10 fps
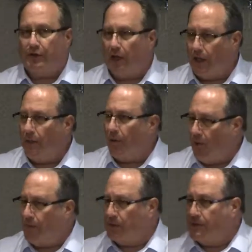Talking about
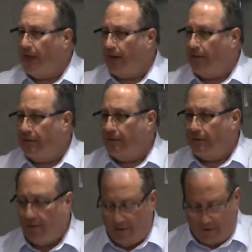rebels now,
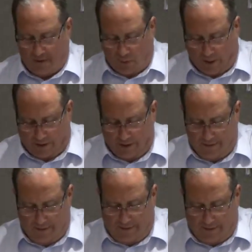the wicked.